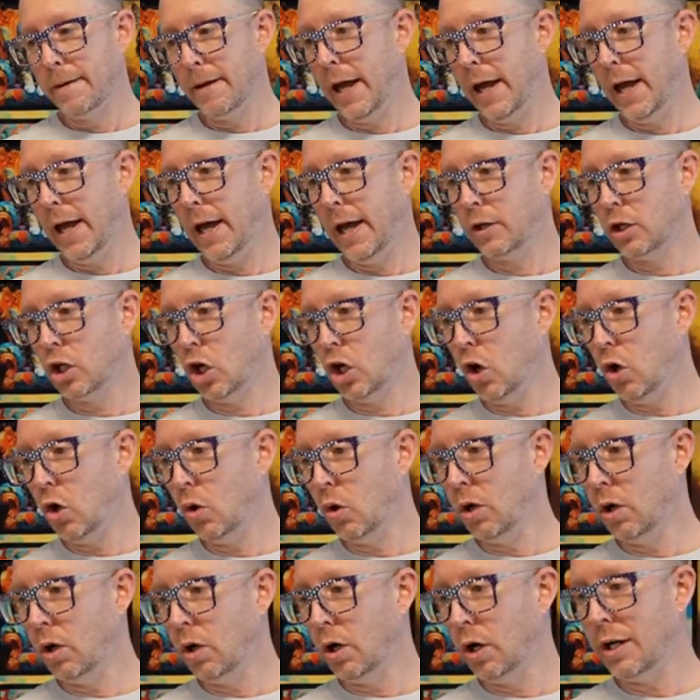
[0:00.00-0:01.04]
And code
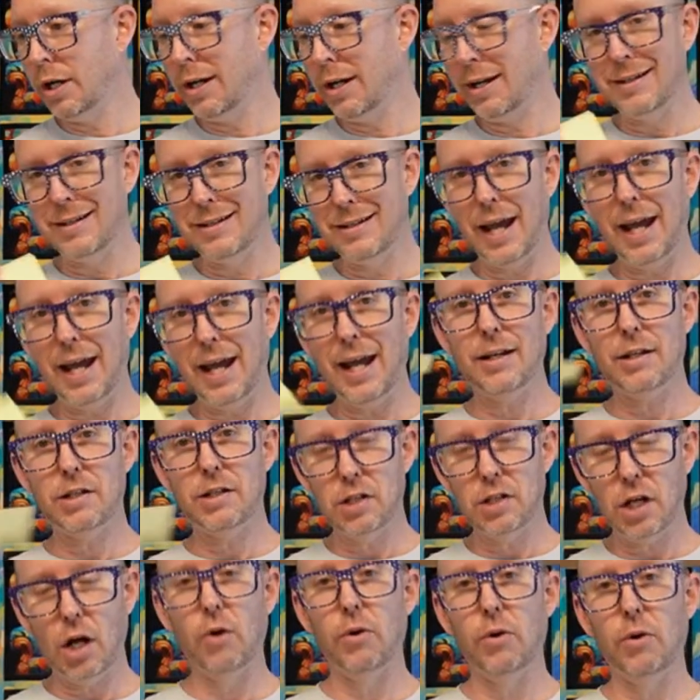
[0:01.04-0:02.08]
word
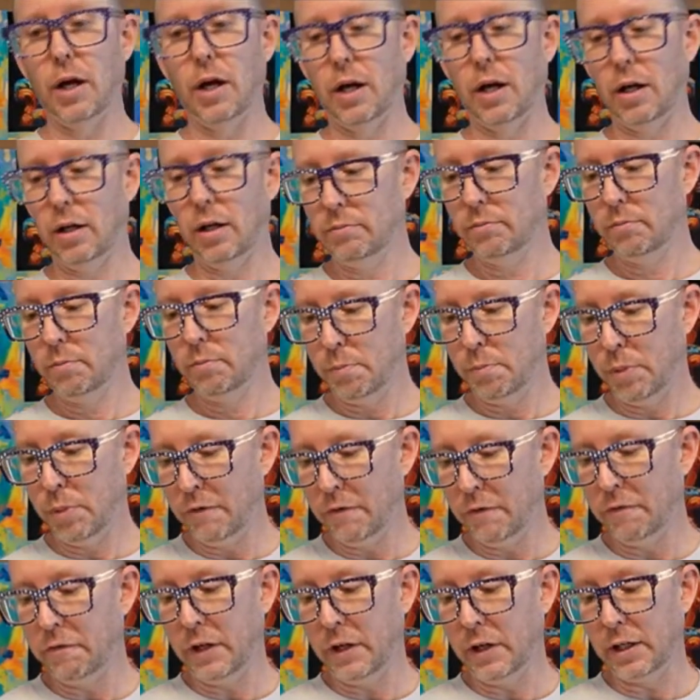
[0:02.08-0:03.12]
Daytona.
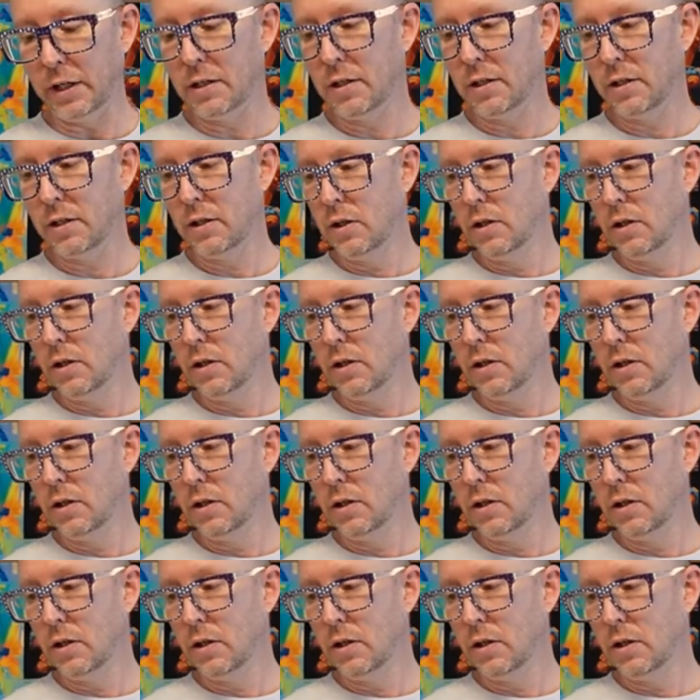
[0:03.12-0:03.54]
Perfect.